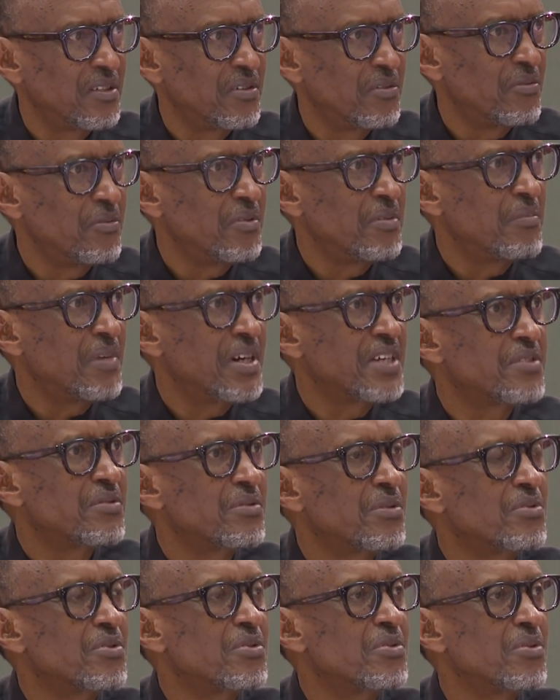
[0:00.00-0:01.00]
we must
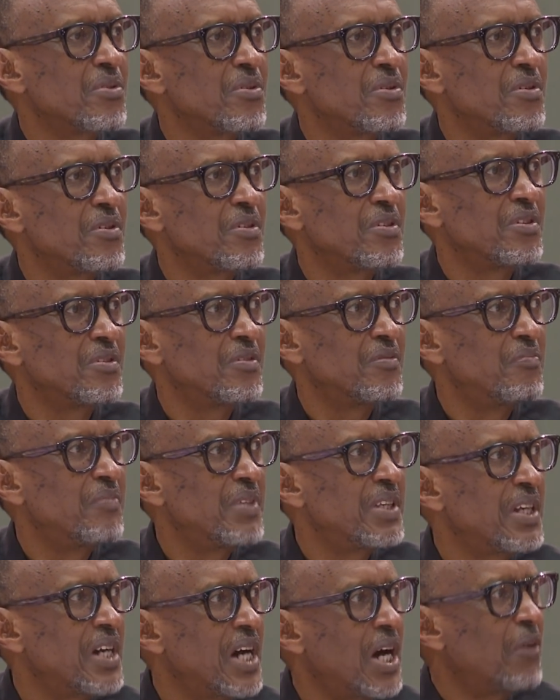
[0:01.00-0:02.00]
also
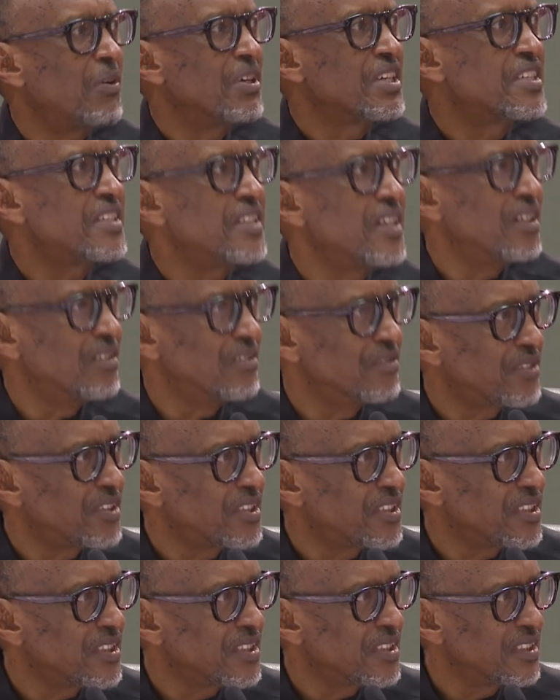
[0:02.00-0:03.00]
be
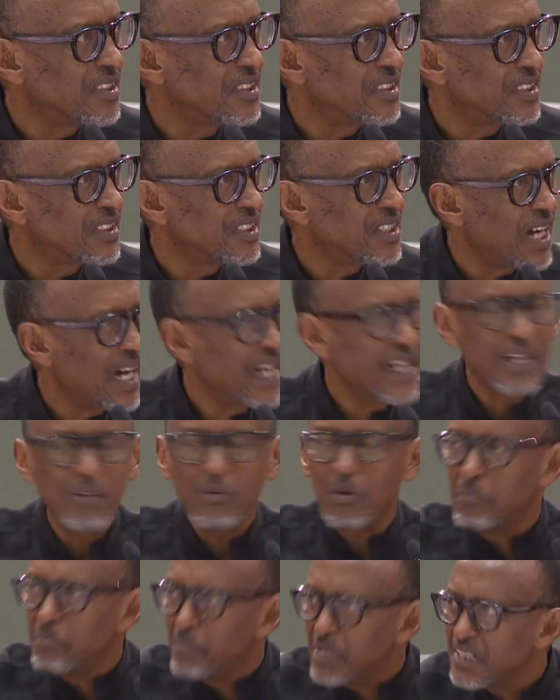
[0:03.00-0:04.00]
ourselves and
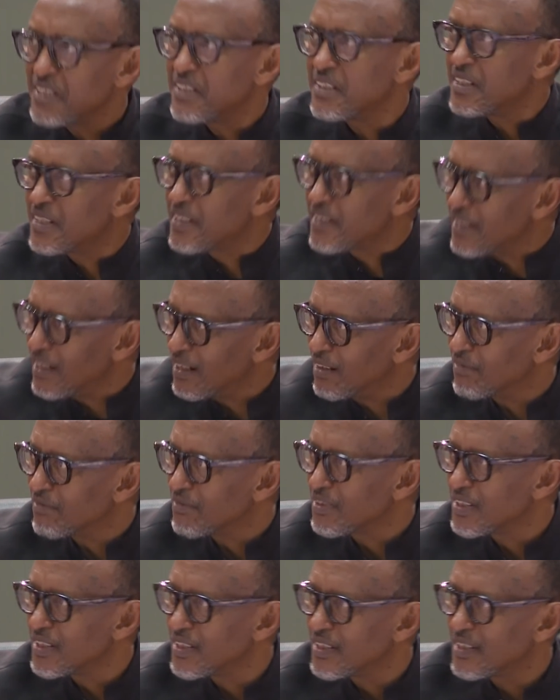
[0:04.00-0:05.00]
our best
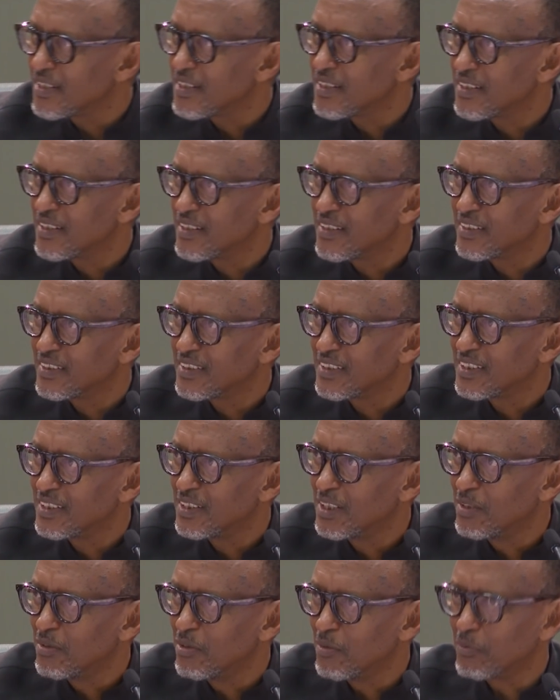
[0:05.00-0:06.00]
selves,
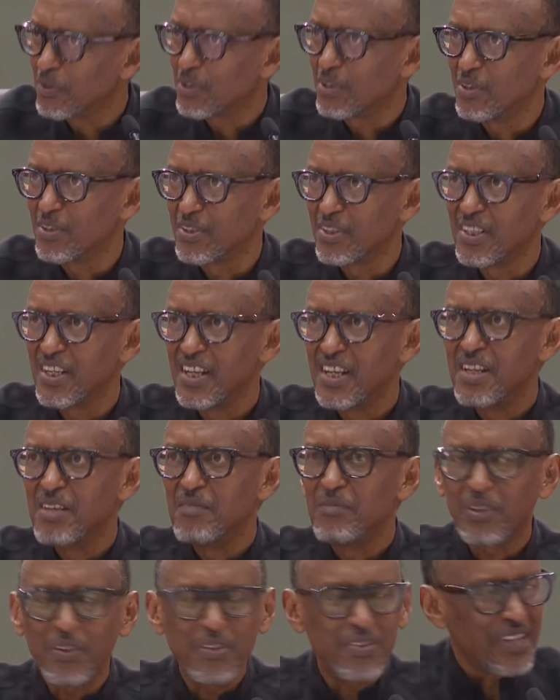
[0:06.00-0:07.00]

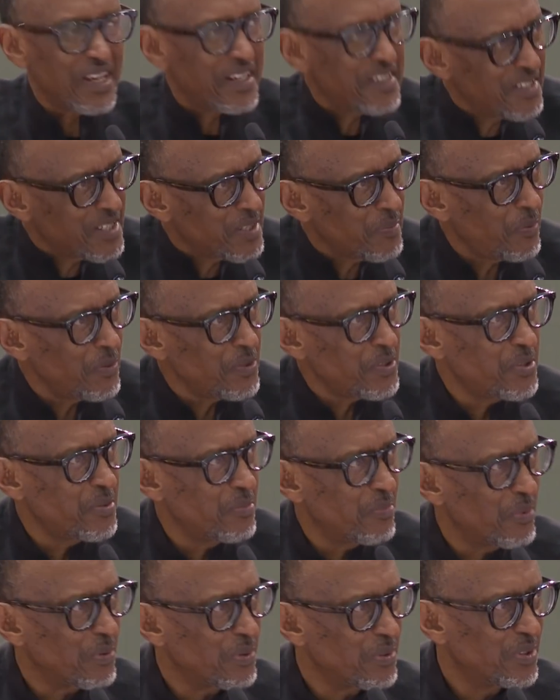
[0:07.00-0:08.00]
because that is
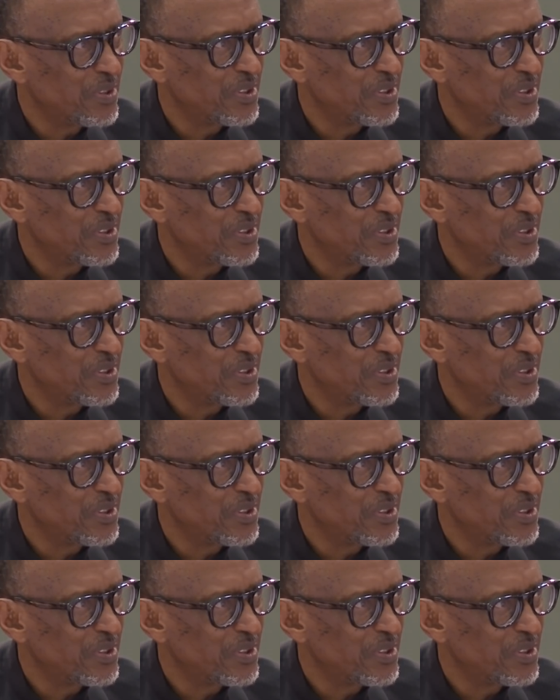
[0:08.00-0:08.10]
possible.